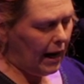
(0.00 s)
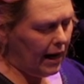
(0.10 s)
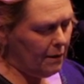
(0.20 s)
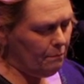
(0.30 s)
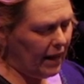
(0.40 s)

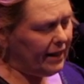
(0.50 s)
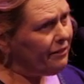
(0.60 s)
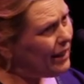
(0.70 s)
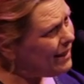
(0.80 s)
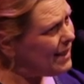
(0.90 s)
And
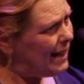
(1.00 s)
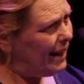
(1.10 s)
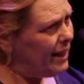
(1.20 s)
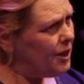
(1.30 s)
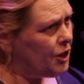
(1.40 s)
at that
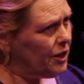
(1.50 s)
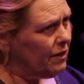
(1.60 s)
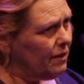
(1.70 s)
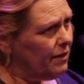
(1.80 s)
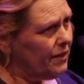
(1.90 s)
stage,
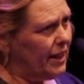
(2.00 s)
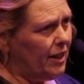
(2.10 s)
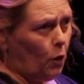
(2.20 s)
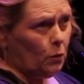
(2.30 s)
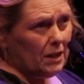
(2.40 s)

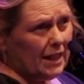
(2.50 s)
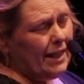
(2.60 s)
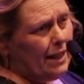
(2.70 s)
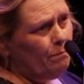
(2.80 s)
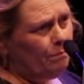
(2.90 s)
the old
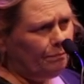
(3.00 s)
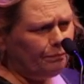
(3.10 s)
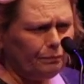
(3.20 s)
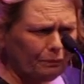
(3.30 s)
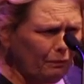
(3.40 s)
team
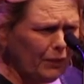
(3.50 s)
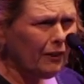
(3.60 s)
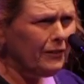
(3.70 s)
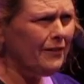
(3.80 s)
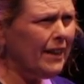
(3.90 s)

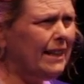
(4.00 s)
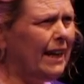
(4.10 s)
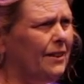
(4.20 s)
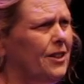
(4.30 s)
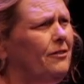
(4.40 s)
that they'd
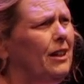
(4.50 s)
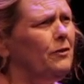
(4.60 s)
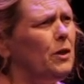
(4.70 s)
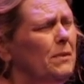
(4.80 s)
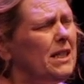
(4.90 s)
gathered
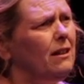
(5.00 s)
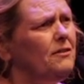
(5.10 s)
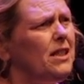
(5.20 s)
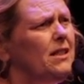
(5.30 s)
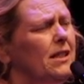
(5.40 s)
around
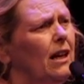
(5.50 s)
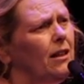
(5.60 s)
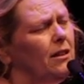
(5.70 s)
themselves since that